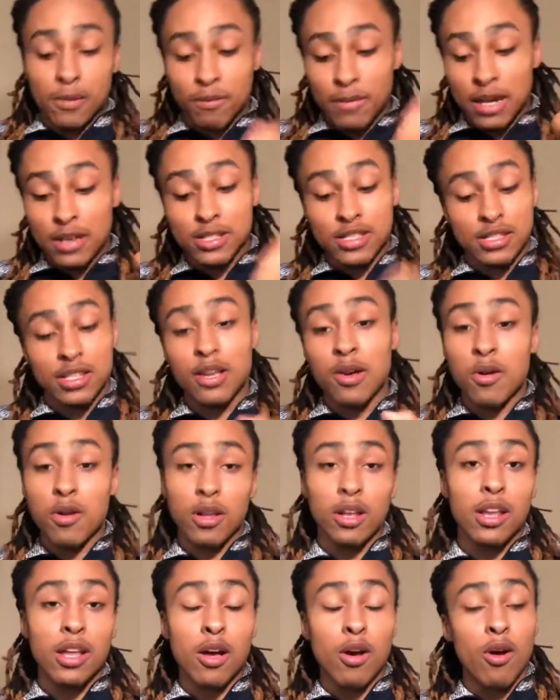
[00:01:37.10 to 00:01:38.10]
my
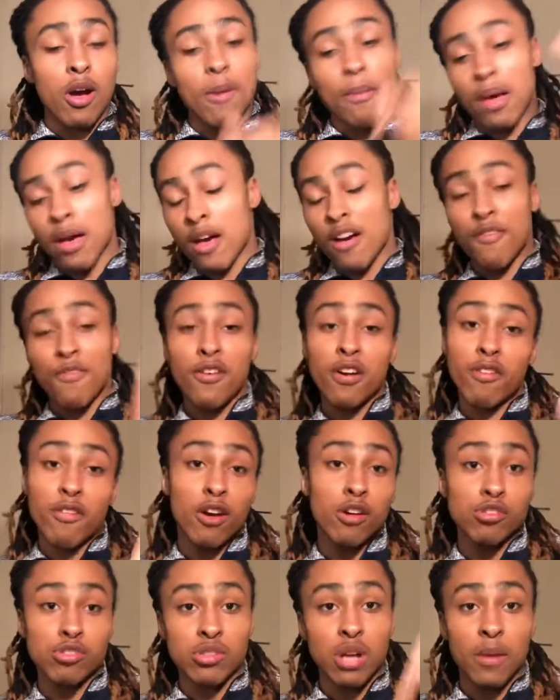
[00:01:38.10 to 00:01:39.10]
SoundCloud. I'm, I'm fucking
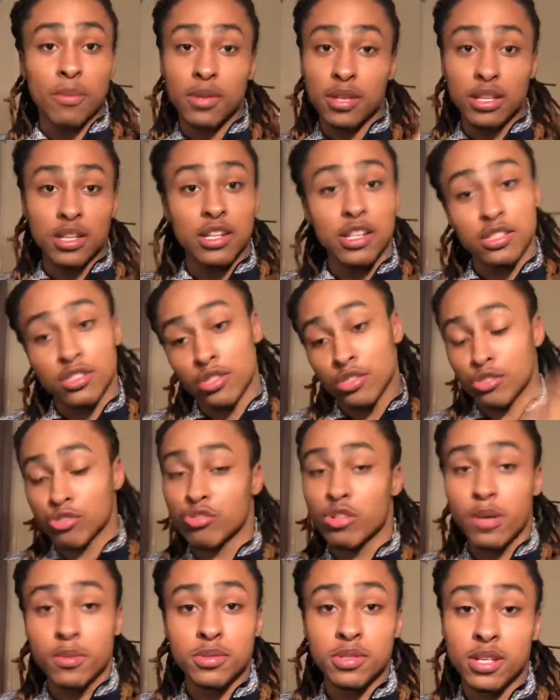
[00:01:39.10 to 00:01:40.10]
around and drop it in this
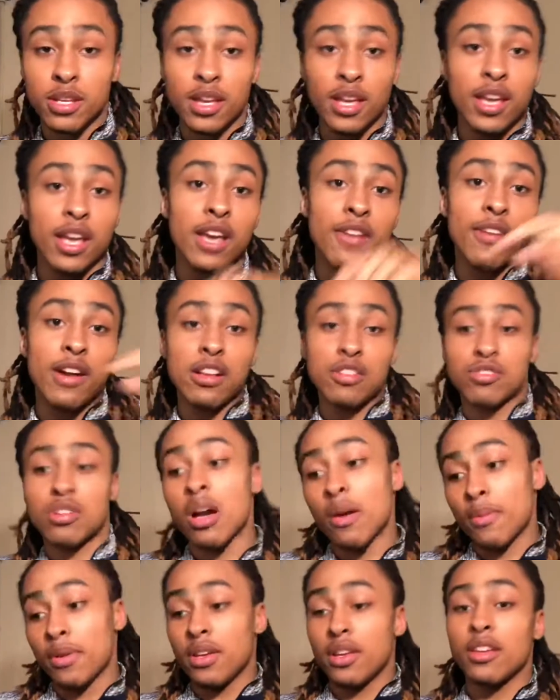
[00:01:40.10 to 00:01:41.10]
description. If I
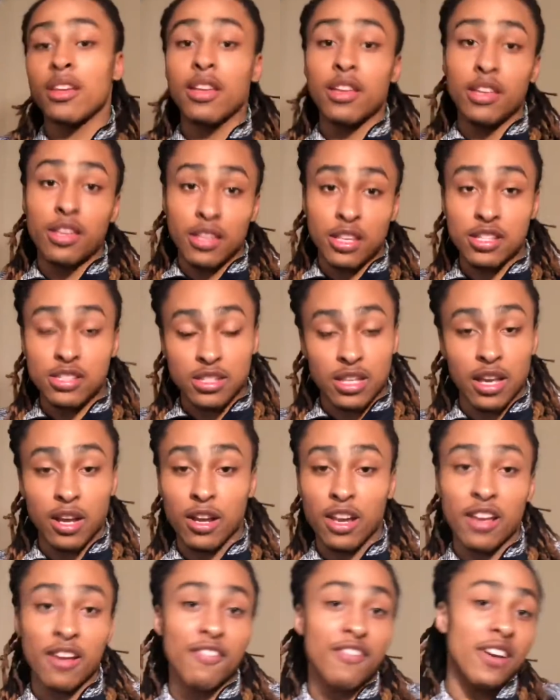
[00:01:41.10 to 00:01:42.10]
drop it, it's
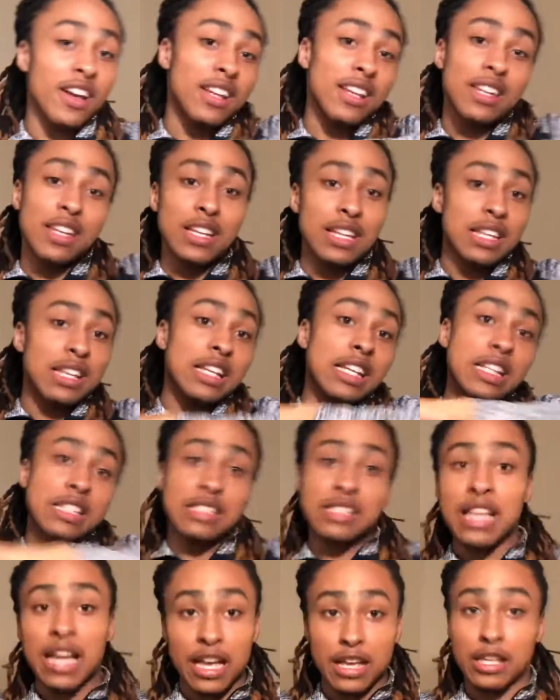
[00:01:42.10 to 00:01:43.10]
down here. If I didn't,
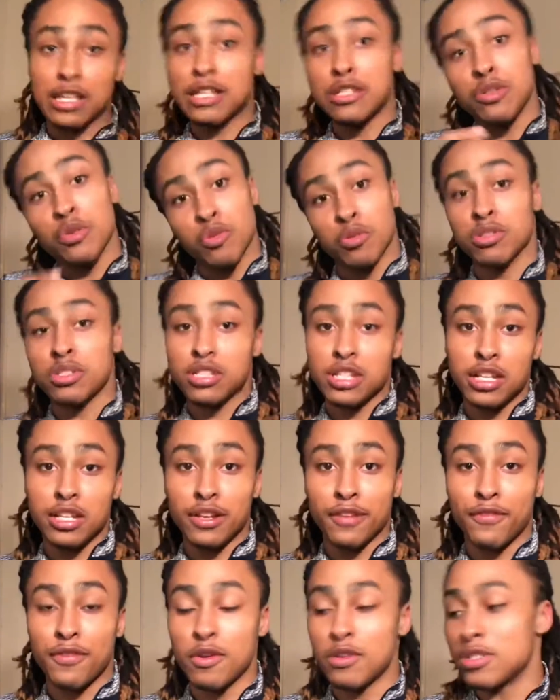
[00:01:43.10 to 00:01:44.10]
it's not. You gonna see it
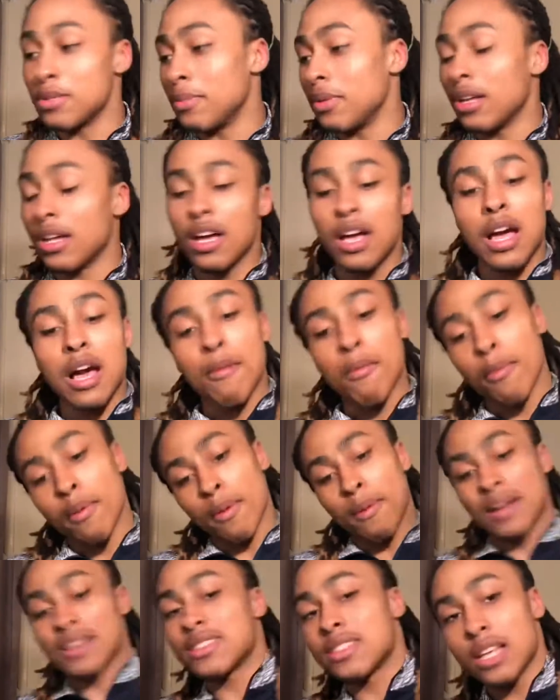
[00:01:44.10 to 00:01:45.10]
in the future. But look, I'm
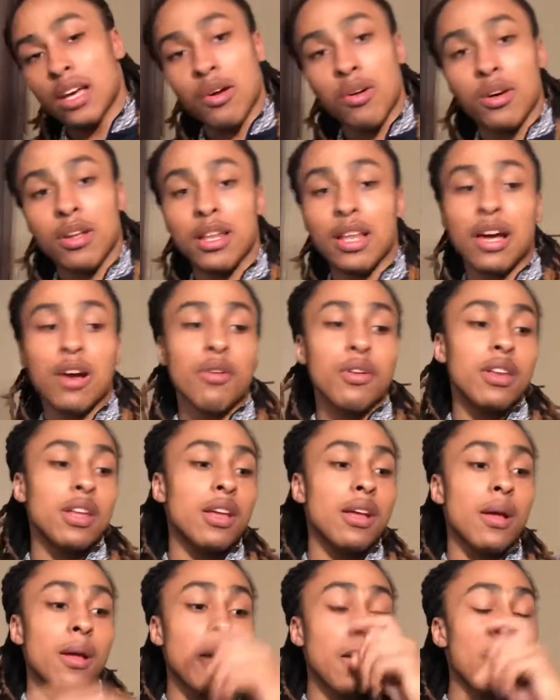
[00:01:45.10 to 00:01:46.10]
gonna put my SoundCloud in
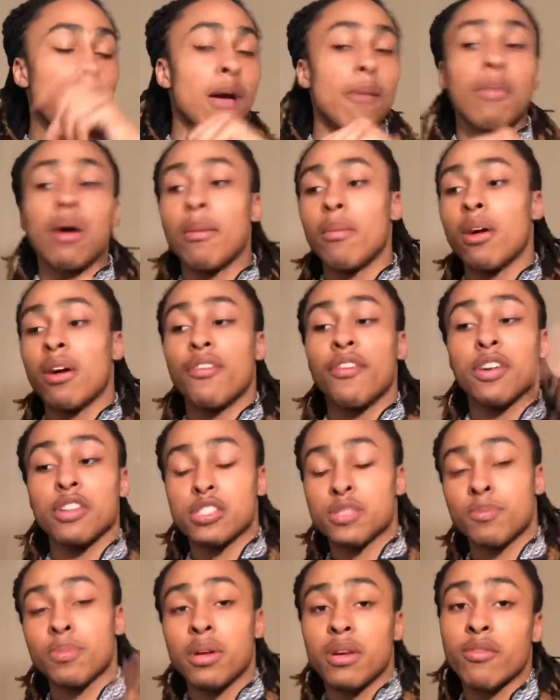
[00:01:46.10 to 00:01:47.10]
there. My
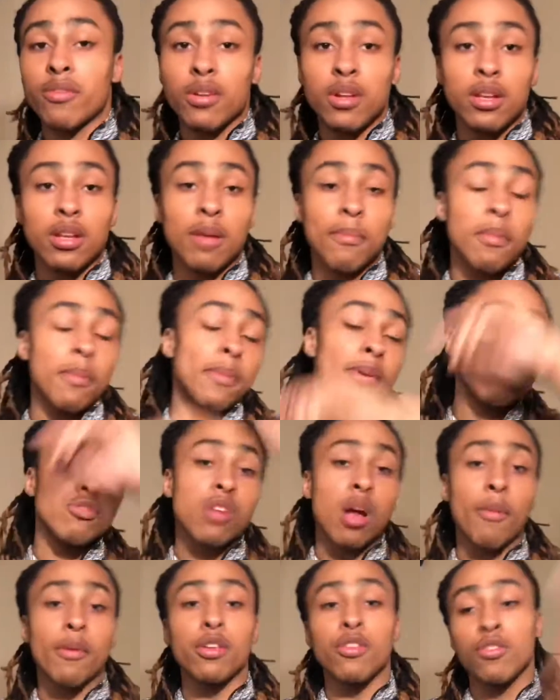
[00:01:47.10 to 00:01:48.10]
motherfucking Spinrilla. I'm gonna be
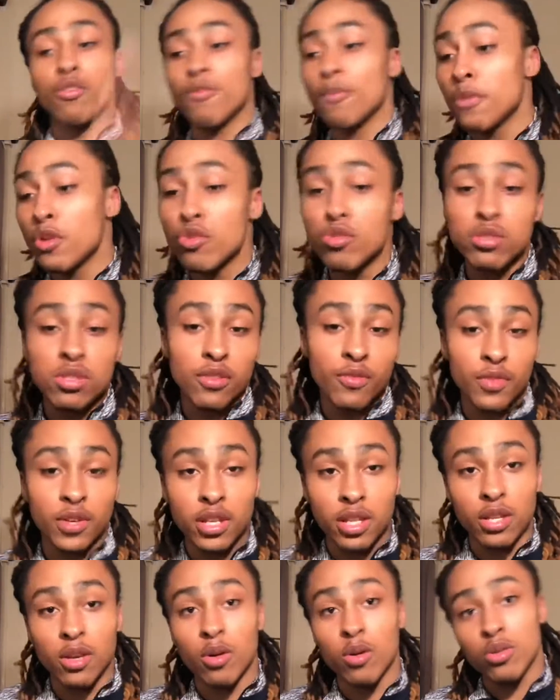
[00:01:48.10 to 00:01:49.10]
dropping you music
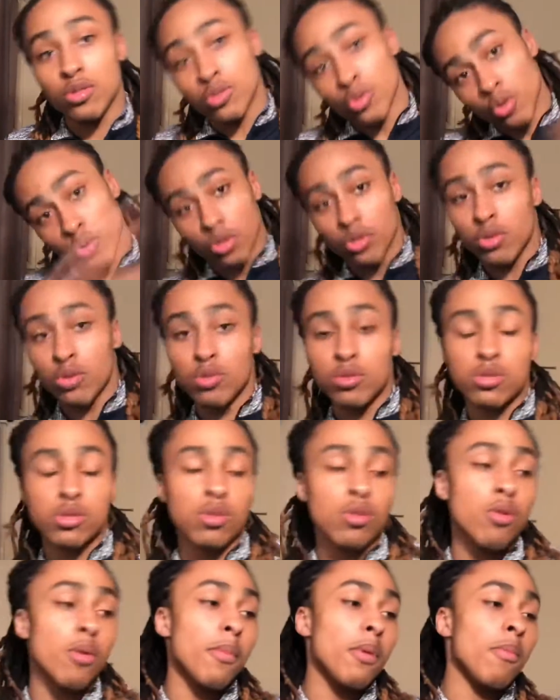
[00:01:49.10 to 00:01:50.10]
videos on
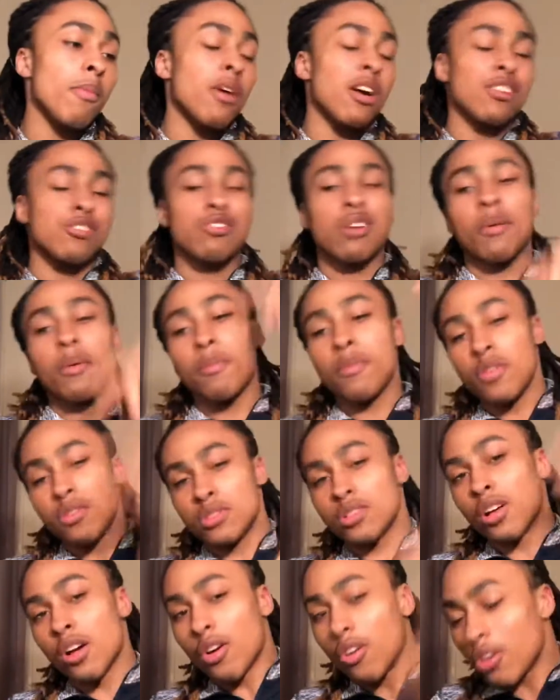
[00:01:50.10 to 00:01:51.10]
YouTube. I'm gonna be dropping
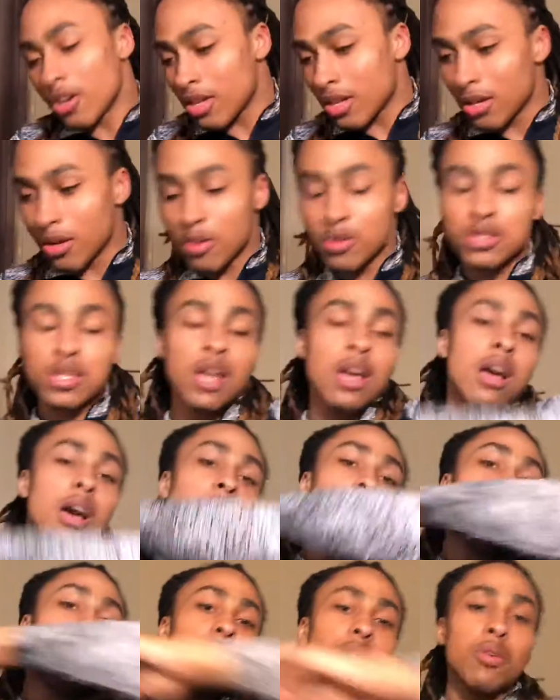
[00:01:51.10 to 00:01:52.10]
music audios.
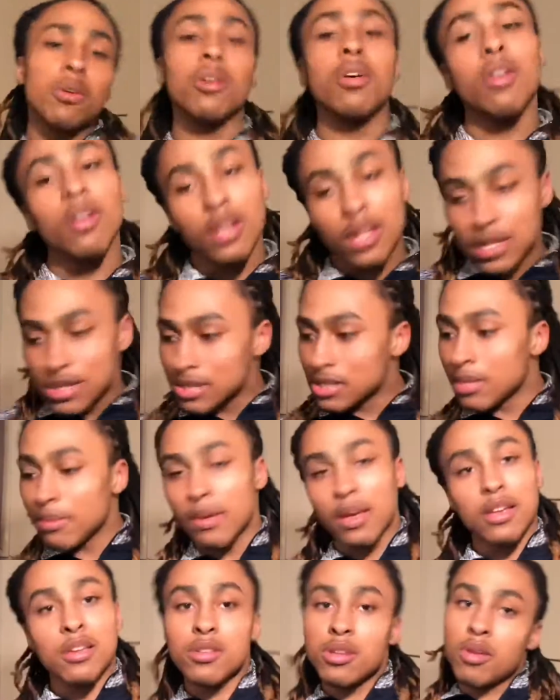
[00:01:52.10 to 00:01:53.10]
I'm be doing all that shit,
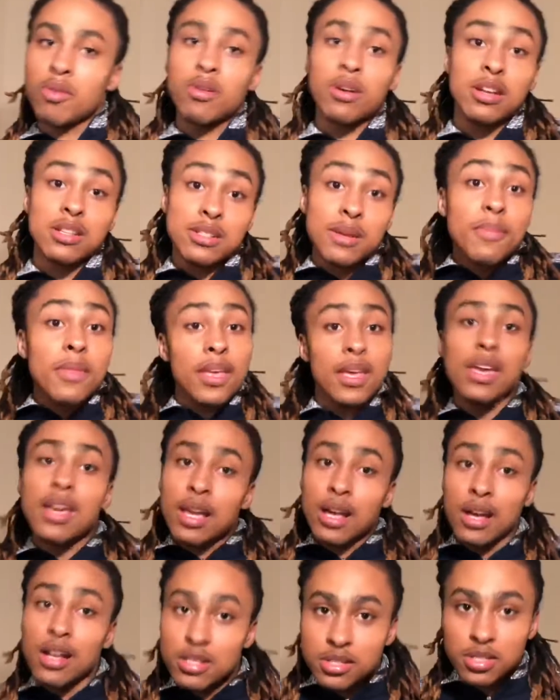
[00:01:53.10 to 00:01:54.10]
man. You know, cause I'm the
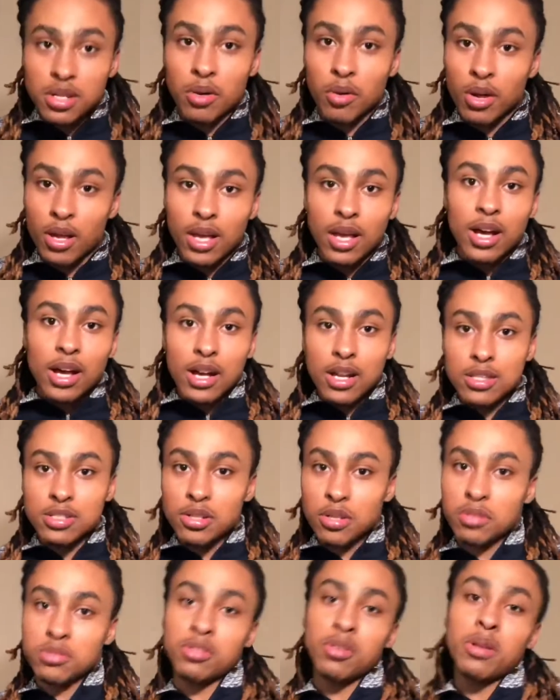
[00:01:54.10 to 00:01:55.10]
head honcho.
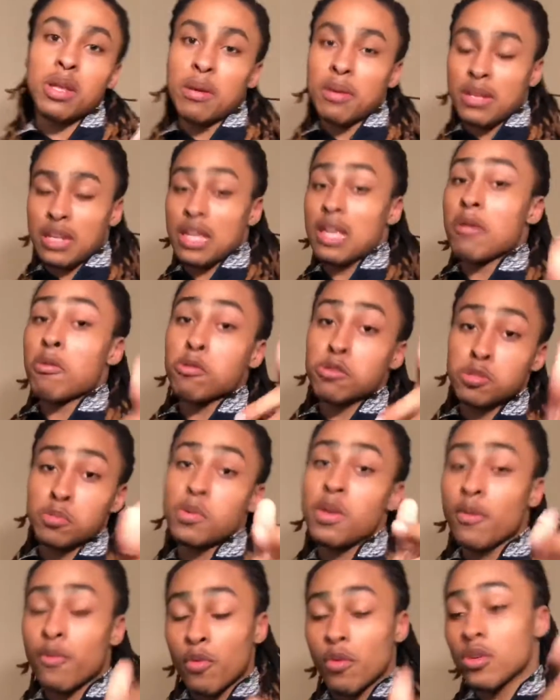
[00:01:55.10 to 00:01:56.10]
Honcho, so that name gonna
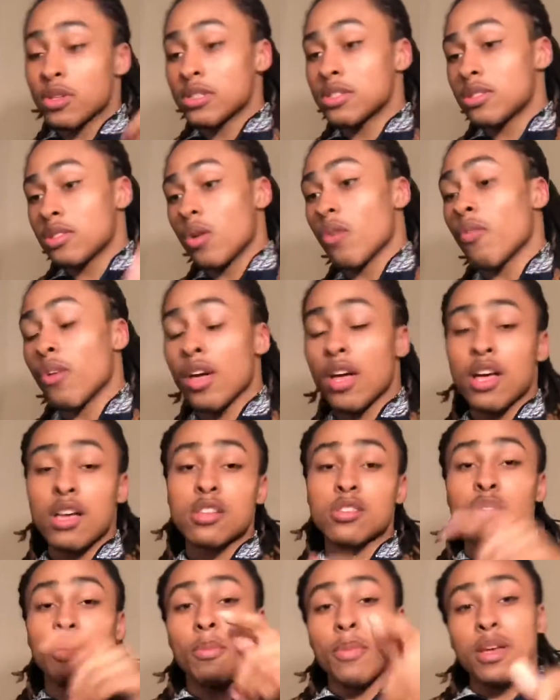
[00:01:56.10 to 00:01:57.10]
speak for itself.
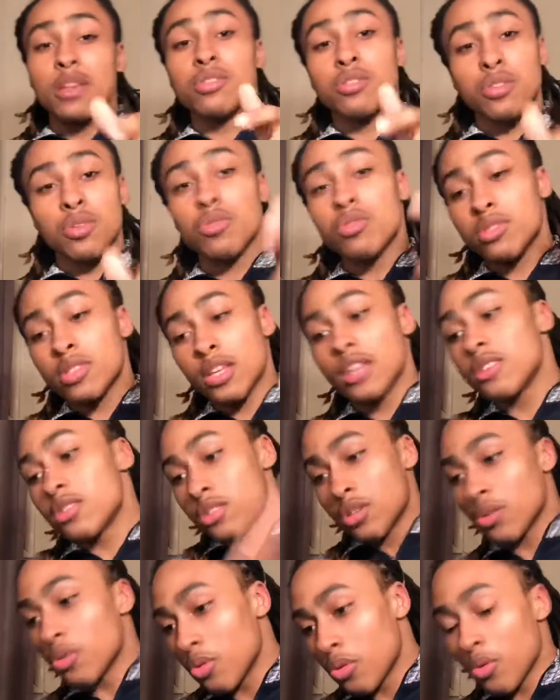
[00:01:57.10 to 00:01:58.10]
So make sure you stay
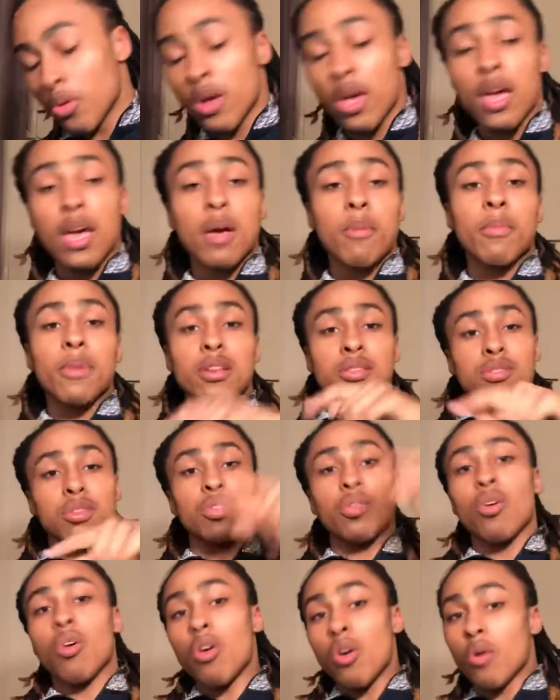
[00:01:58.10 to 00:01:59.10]
tuned. Make
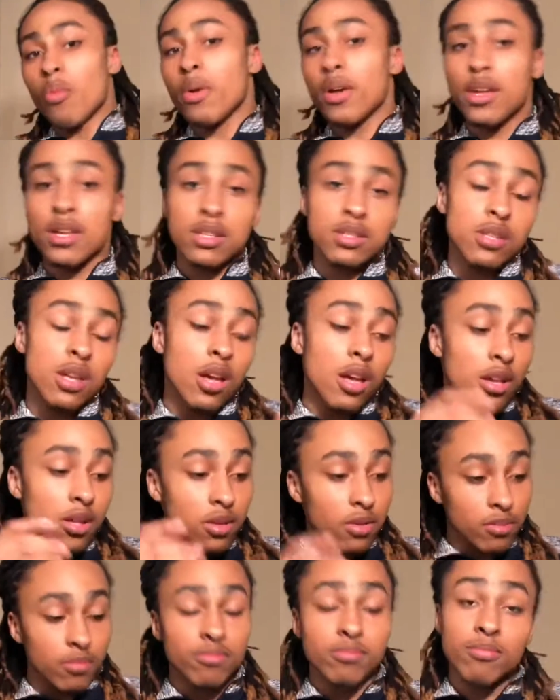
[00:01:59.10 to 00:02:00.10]
sure you always
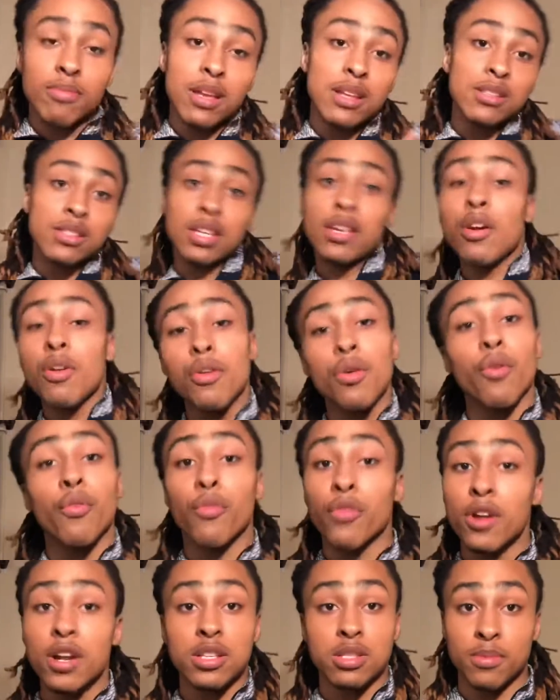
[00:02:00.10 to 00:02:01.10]
Man, tell your
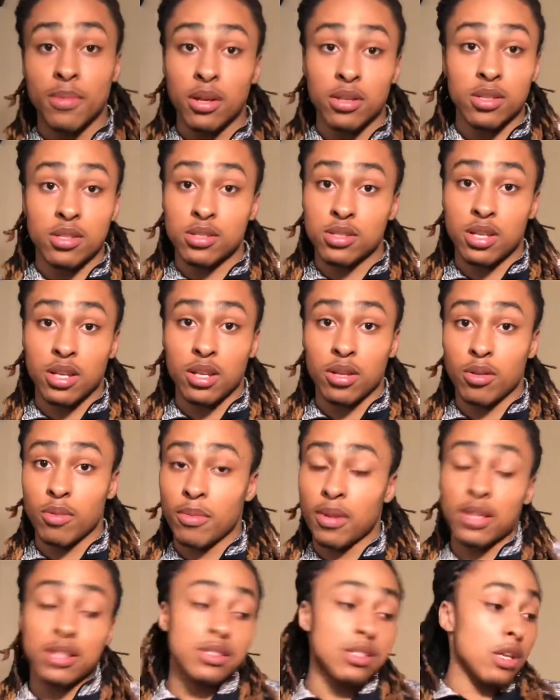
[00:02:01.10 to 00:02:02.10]
friends about this channel,
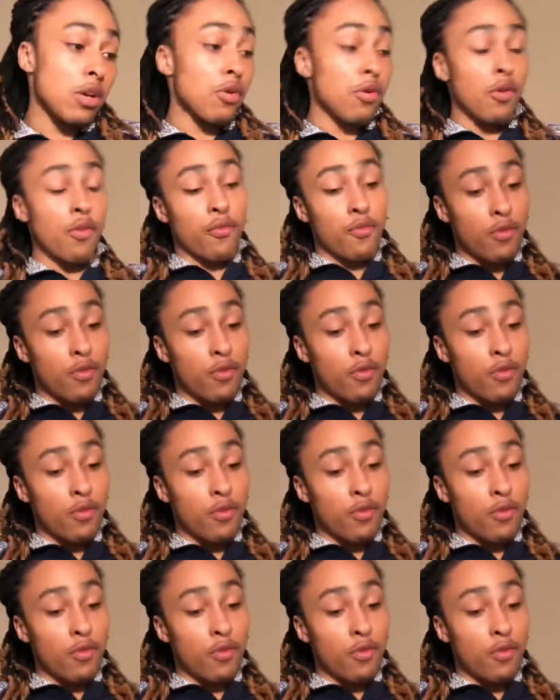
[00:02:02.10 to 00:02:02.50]
man. Tell your